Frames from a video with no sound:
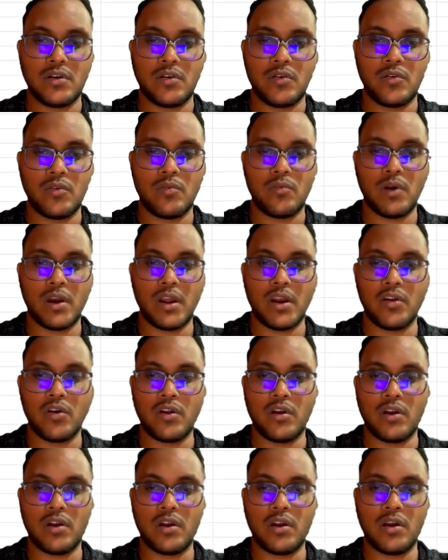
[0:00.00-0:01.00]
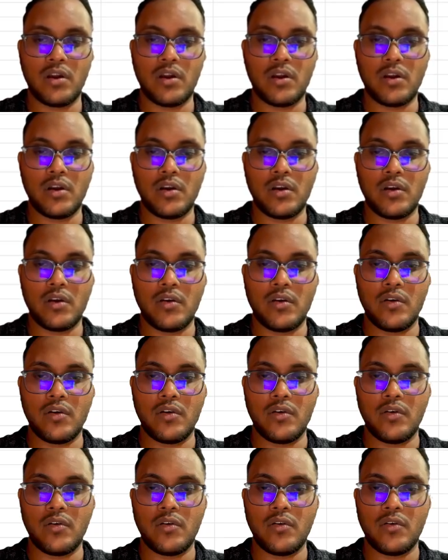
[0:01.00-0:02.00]
one on
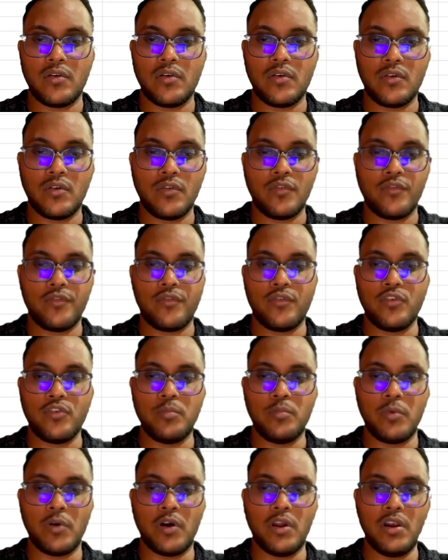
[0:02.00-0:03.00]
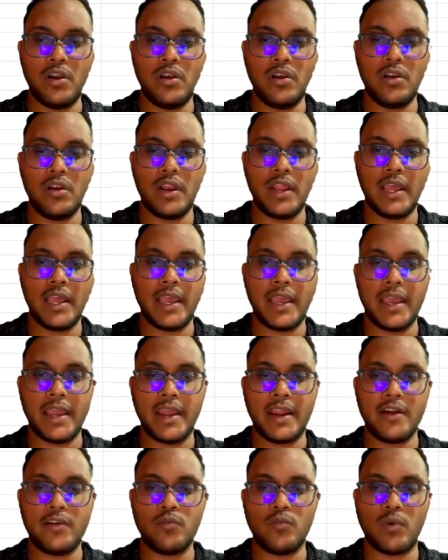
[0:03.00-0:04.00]
football,
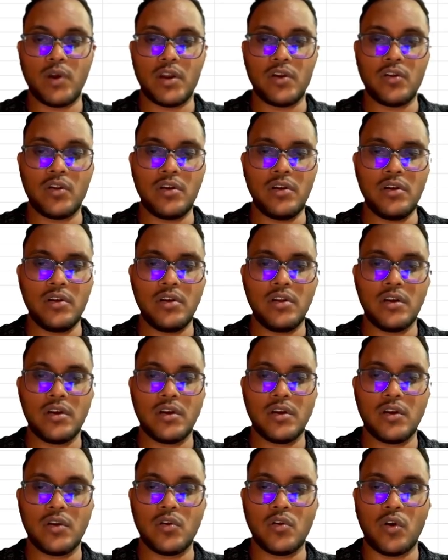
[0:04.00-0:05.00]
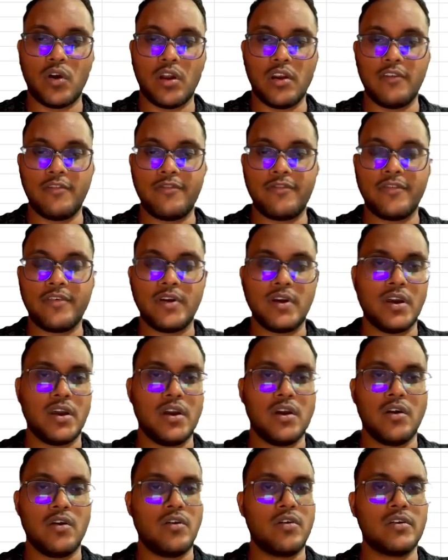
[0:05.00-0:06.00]
and one on golf.
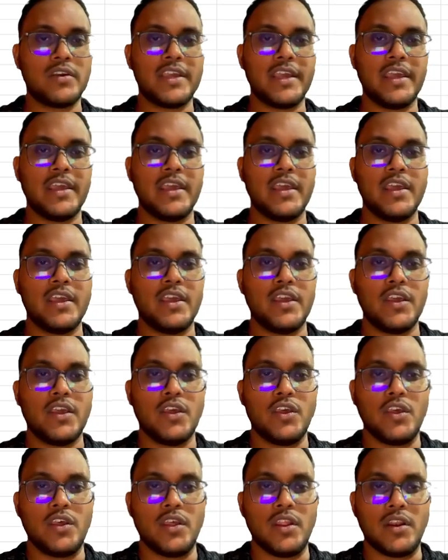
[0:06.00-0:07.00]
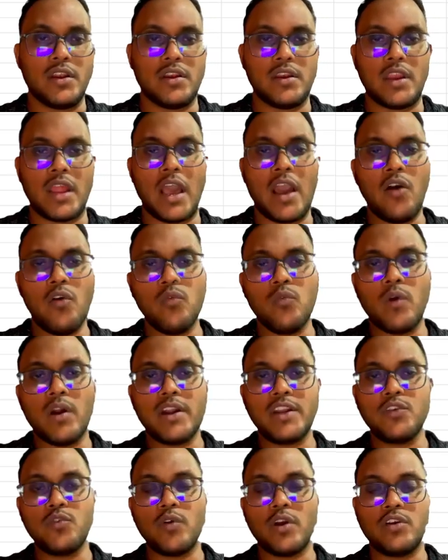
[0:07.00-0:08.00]
Okay. Now what
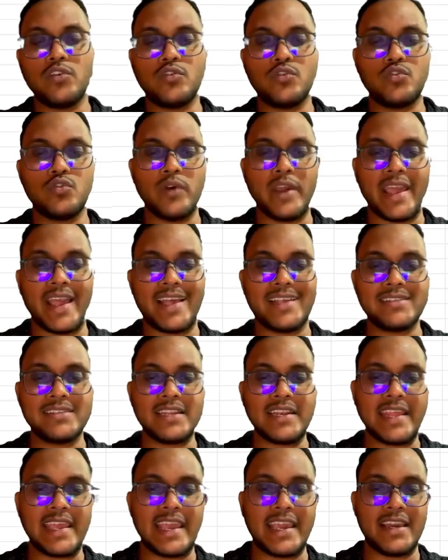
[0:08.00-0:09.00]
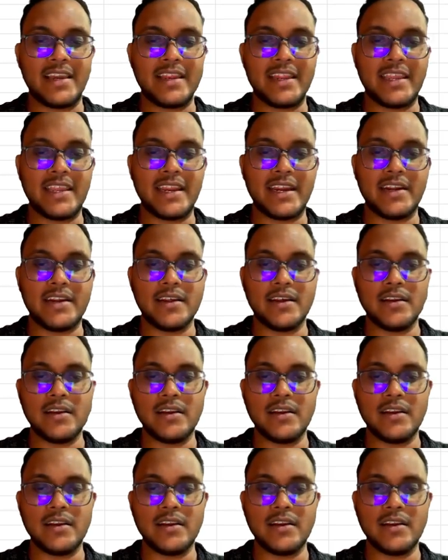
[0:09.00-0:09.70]
you want to do as an aggregator,